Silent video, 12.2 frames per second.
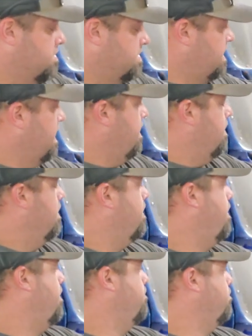see.
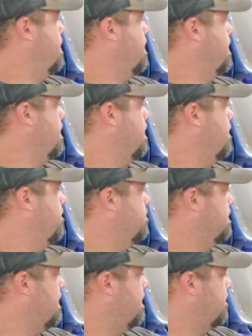But
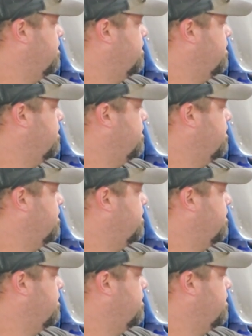like I